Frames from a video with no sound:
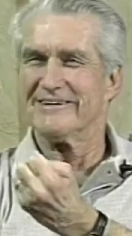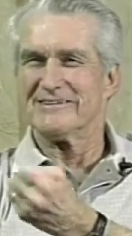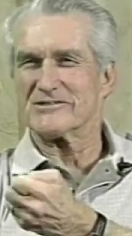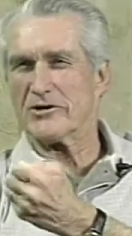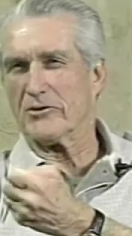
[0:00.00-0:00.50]

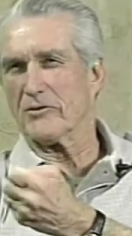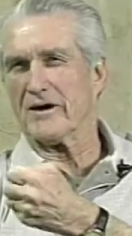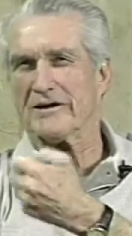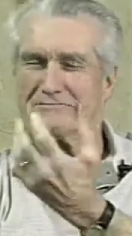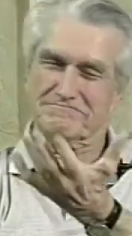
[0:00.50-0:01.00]

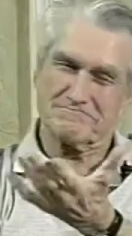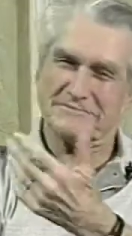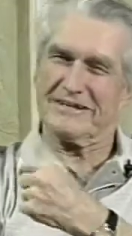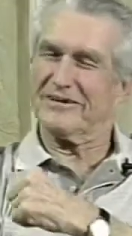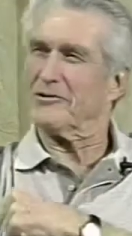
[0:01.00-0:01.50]
So,
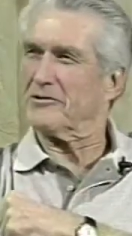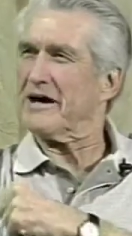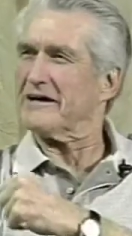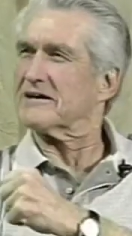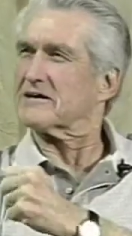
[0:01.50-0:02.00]
you
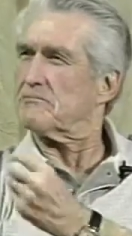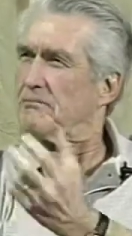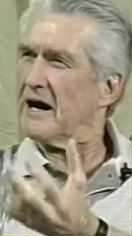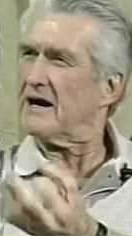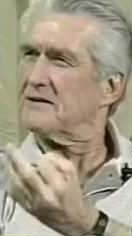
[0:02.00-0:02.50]
had to
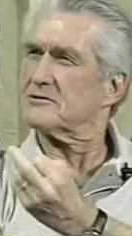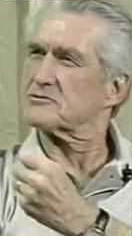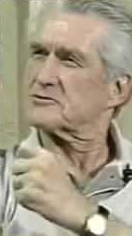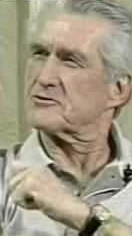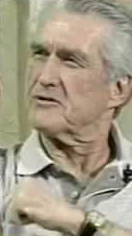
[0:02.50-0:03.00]
combine
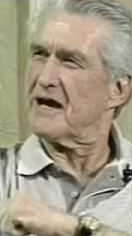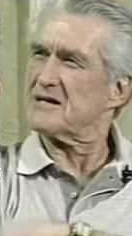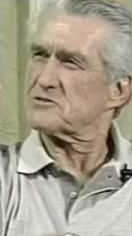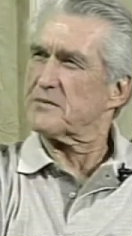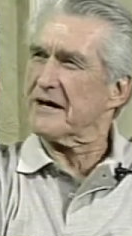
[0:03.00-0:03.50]
those three
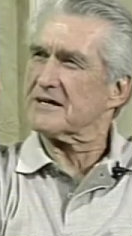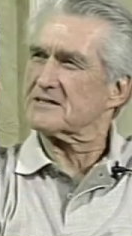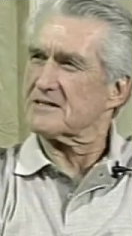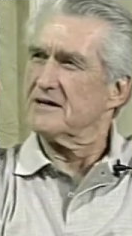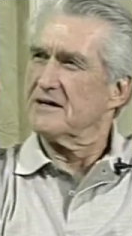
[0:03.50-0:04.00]
aspects
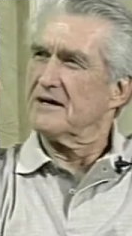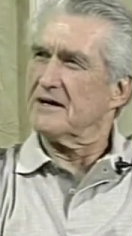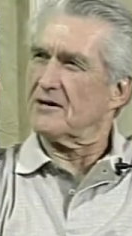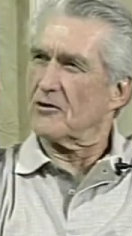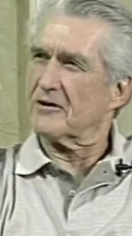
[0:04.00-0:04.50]

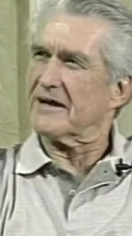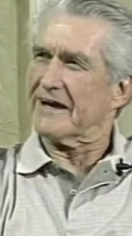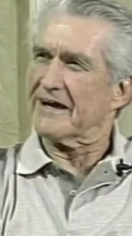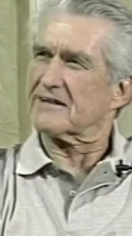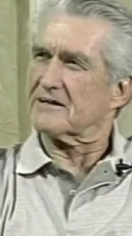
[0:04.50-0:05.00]
in order to
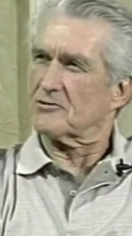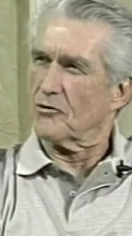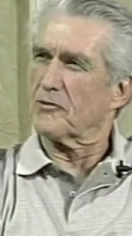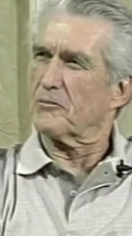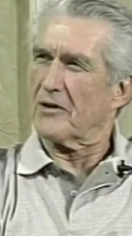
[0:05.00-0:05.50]
get the
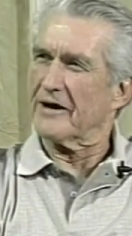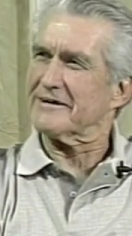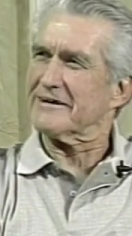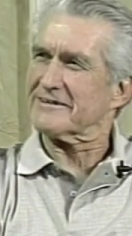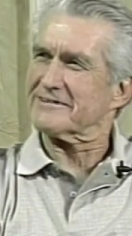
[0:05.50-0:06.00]
total
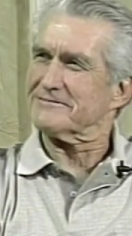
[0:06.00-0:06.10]
product.